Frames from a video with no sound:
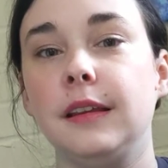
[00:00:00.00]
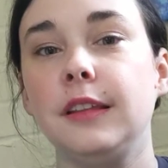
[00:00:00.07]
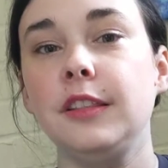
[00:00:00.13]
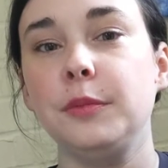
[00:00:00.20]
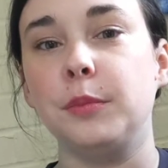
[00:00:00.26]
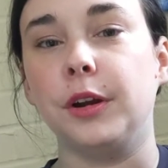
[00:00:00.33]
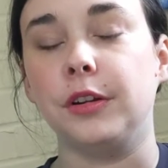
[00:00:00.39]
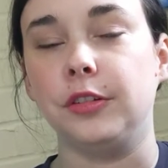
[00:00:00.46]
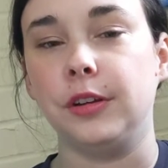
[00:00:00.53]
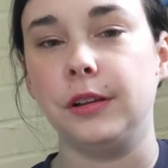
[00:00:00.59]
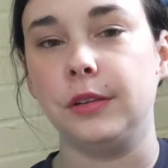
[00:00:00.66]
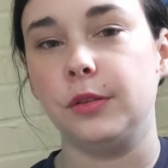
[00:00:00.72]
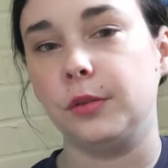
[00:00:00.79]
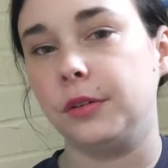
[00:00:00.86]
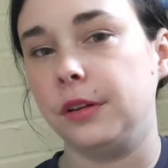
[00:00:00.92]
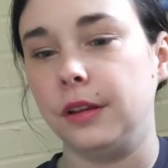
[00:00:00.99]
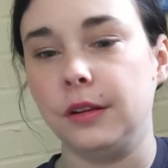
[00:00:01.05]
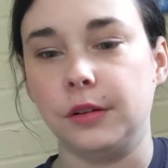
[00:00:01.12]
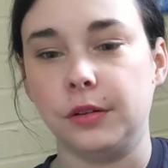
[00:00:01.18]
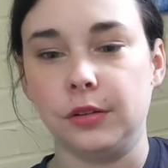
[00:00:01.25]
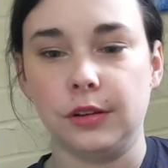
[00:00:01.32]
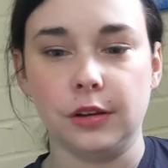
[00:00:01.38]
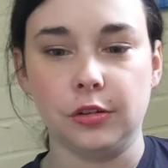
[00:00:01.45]
in the margins, or, you
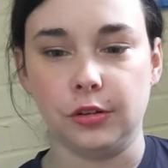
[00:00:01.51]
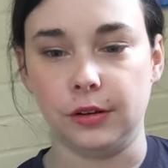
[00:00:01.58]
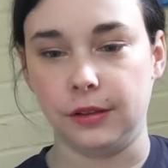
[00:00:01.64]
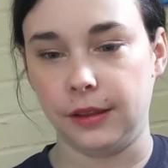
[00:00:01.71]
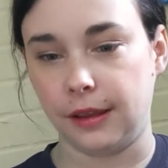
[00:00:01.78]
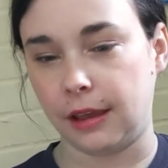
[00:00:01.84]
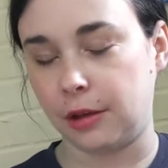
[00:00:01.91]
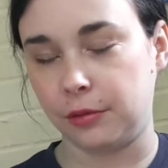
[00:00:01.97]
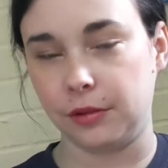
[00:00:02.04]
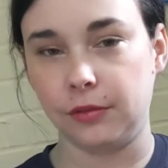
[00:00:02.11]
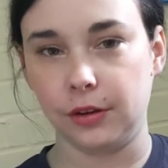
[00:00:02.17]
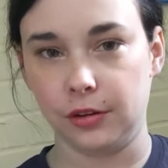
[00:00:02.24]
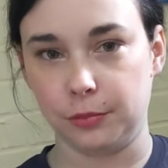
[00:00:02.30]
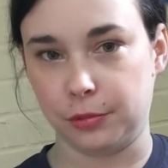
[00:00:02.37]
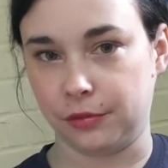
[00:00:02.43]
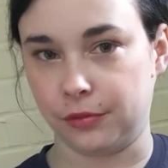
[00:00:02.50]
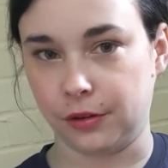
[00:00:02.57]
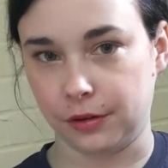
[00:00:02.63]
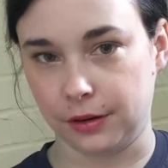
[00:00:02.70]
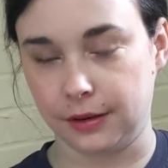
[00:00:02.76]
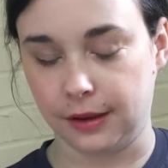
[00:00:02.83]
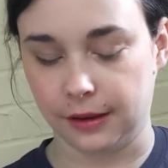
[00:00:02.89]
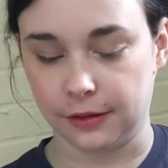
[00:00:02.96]
know, digitally, however you prefer
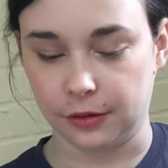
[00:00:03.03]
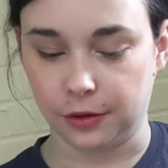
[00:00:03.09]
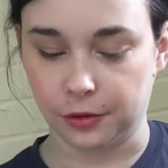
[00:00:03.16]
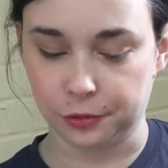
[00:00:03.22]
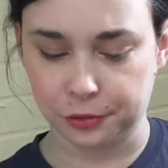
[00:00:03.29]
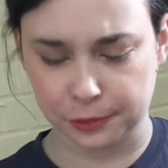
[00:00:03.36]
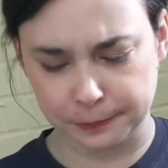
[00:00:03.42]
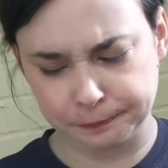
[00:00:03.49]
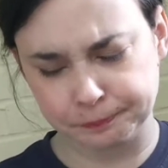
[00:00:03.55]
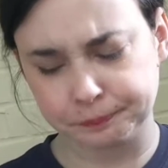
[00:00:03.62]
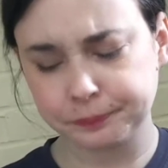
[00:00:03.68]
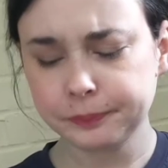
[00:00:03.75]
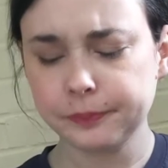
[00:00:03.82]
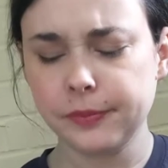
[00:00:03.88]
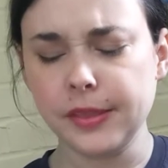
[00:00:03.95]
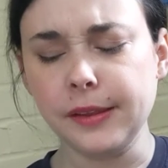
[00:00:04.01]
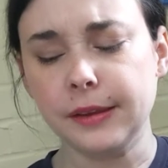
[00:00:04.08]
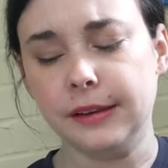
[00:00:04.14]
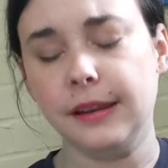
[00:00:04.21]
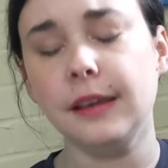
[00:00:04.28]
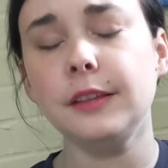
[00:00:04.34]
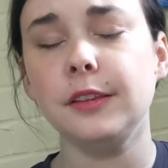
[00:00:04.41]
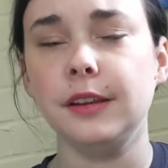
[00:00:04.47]
to take notes,
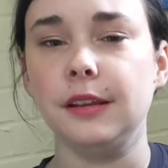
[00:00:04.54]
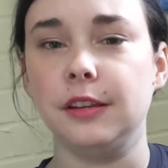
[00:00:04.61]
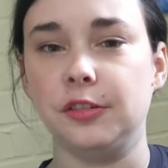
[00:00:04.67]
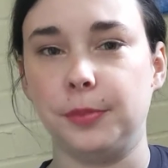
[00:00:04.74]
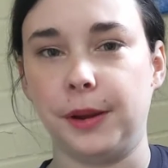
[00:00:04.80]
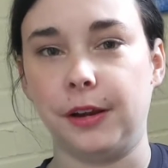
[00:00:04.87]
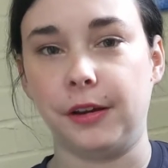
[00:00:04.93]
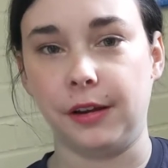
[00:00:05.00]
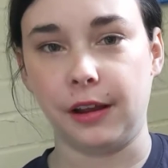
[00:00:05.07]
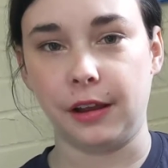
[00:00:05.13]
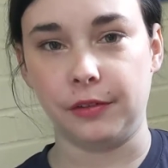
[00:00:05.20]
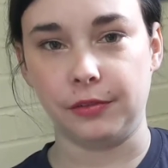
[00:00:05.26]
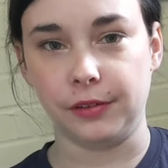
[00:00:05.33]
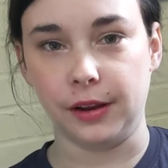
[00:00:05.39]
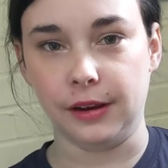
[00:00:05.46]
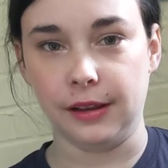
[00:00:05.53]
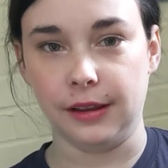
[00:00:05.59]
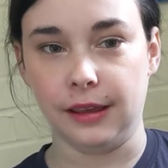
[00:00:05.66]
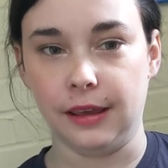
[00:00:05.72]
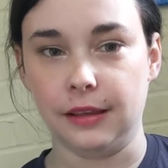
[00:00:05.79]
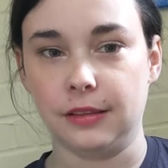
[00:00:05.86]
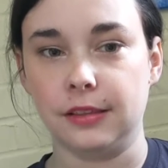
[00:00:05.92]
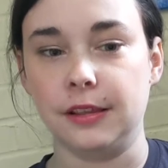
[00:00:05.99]
next to each paragraph, writing
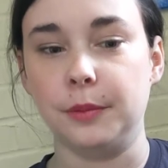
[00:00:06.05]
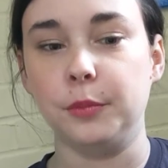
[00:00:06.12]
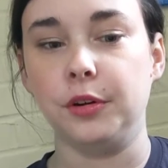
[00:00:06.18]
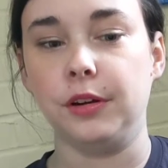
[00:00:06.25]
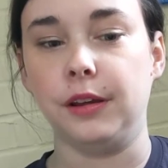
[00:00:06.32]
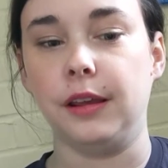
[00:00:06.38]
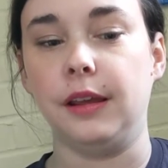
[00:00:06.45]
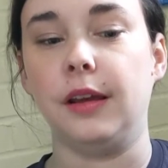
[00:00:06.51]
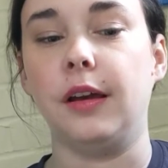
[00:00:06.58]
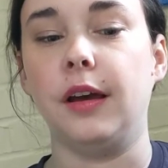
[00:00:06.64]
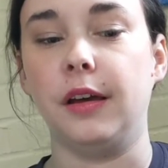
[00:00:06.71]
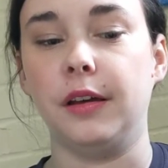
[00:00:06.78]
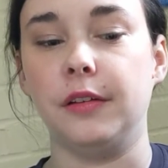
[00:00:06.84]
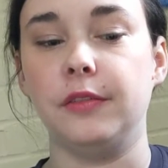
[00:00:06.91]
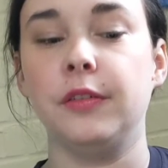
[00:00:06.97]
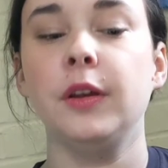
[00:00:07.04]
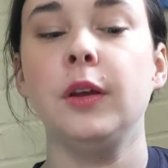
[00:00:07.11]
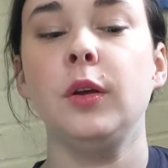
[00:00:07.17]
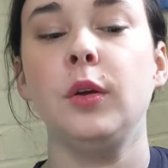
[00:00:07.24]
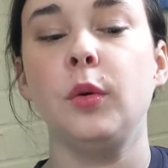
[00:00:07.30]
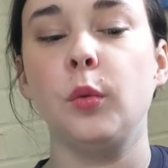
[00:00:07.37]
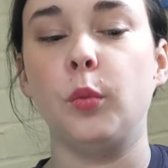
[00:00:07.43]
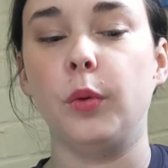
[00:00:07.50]
a summary of
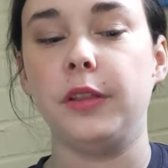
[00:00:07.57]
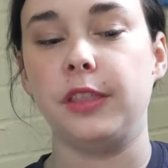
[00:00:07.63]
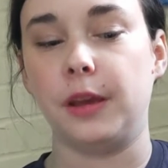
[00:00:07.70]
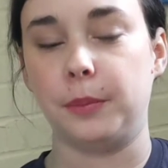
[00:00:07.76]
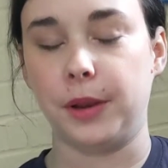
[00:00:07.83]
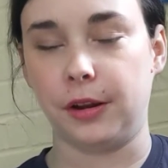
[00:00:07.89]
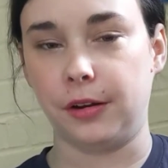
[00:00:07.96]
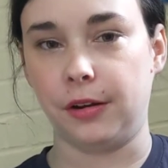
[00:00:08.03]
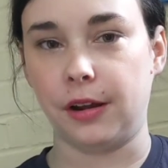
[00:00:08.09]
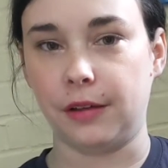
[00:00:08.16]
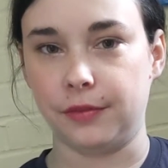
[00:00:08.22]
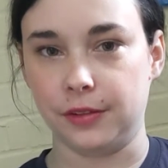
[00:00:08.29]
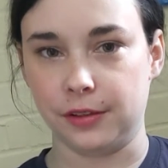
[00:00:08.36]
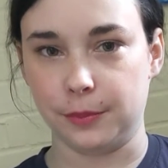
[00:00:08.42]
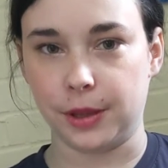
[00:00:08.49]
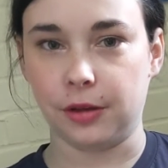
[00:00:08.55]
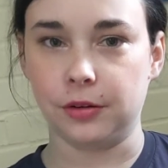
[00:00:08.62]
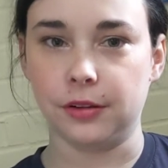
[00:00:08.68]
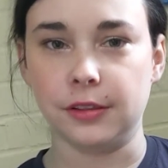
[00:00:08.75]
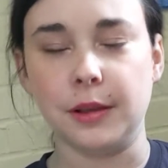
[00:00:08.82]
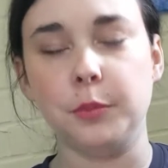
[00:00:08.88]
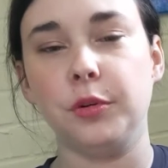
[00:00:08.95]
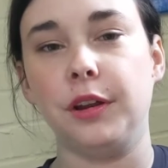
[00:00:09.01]
what that paragraph is about, a
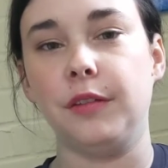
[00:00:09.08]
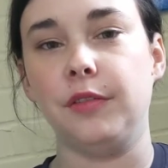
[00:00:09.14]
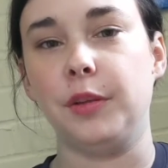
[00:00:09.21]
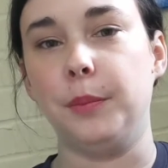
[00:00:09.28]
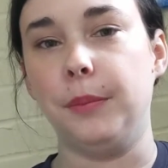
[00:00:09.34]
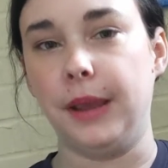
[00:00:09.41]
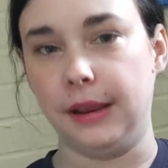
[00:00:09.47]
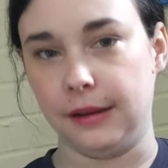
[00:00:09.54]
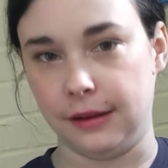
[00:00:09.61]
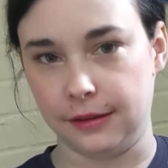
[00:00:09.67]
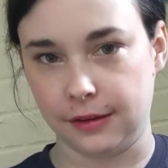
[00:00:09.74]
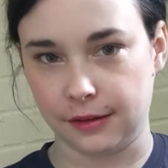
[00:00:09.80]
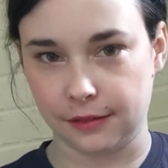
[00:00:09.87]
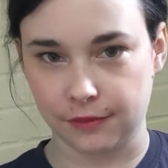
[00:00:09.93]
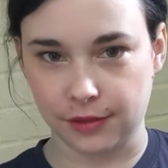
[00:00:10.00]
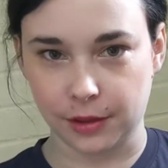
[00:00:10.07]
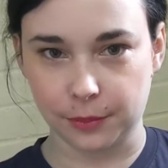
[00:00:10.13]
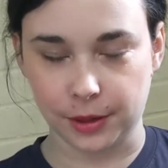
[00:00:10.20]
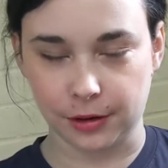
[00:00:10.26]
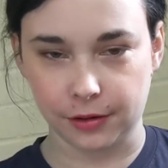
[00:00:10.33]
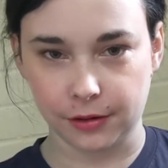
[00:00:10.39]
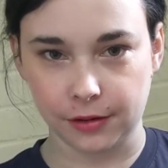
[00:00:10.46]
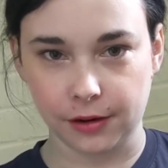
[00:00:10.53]
summary of the main idea of that
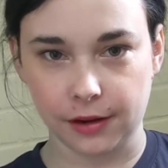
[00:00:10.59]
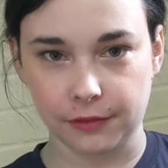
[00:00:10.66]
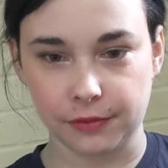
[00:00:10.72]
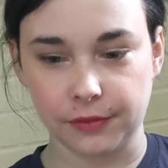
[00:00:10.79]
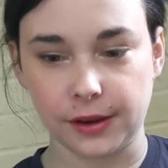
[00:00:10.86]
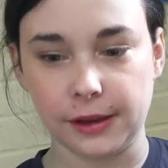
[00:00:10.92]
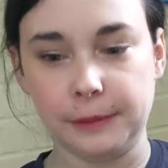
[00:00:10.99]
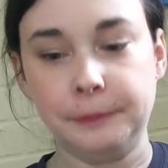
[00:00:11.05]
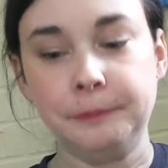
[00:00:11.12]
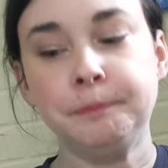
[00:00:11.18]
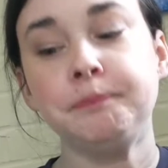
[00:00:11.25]
paragraph, right?